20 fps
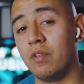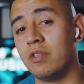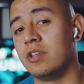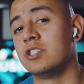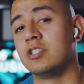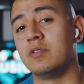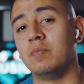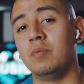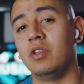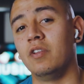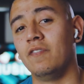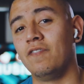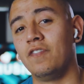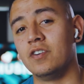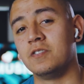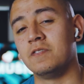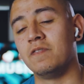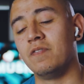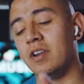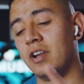for this to be the
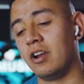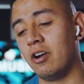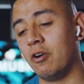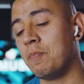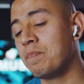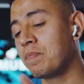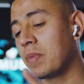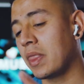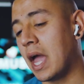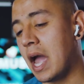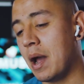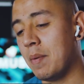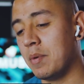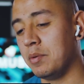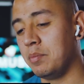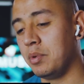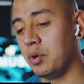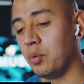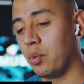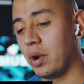first video I'm
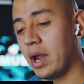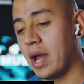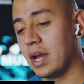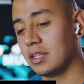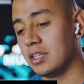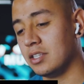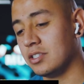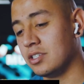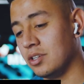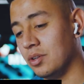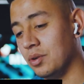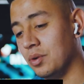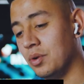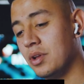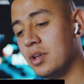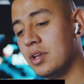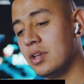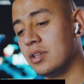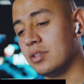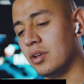gonna be reacting to.
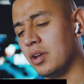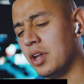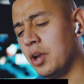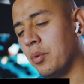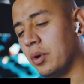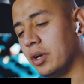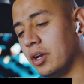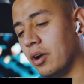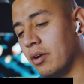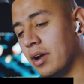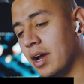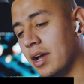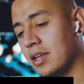So here we go,